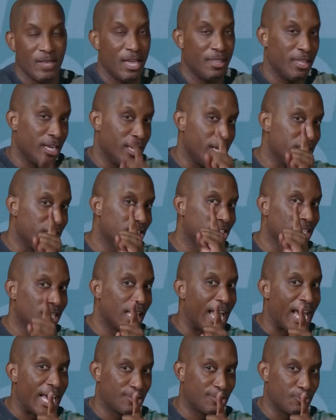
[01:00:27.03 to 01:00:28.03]
And then here's the
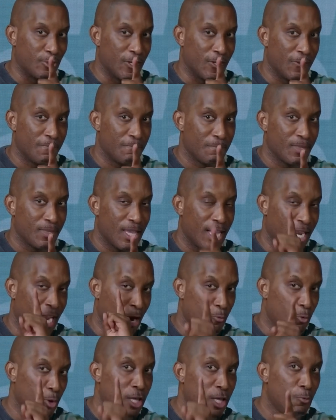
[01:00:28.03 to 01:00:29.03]
last one. And
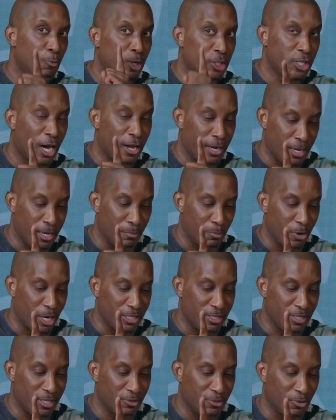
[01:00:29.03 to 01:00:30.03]
I really want y'all to
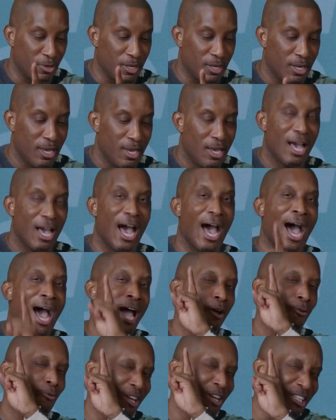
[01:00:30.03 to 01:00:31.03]
embrace this one.
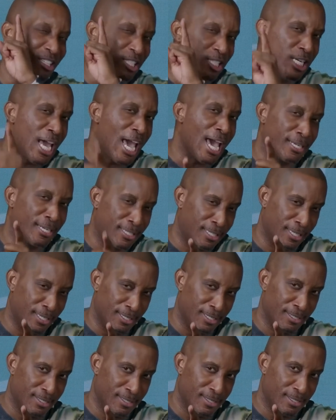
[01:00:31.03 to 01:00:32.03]
I reject
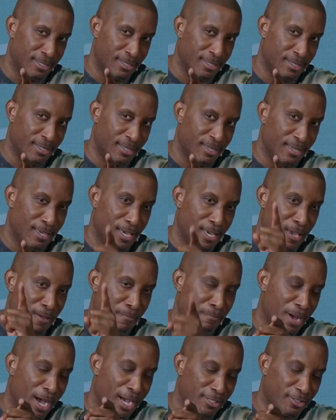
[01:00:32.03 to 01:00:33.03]

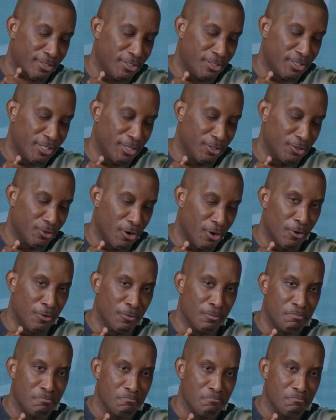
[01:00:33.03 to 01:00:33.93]
imposter syndrome.